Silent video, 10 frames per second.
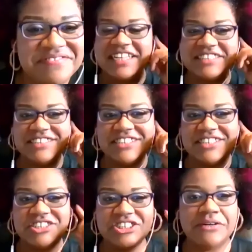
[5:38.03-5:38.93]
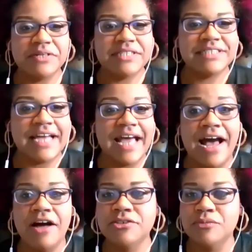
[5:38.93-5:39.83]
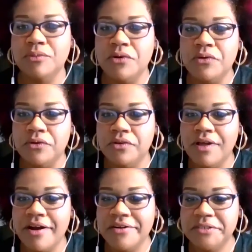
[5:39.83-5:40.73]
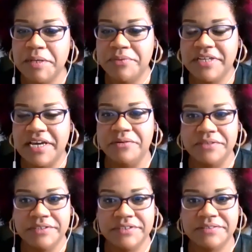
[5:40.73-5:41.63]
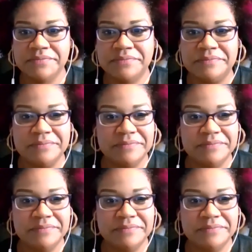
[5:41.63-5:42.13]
Kasia is going to show us how to roll our newspaper dowel. Are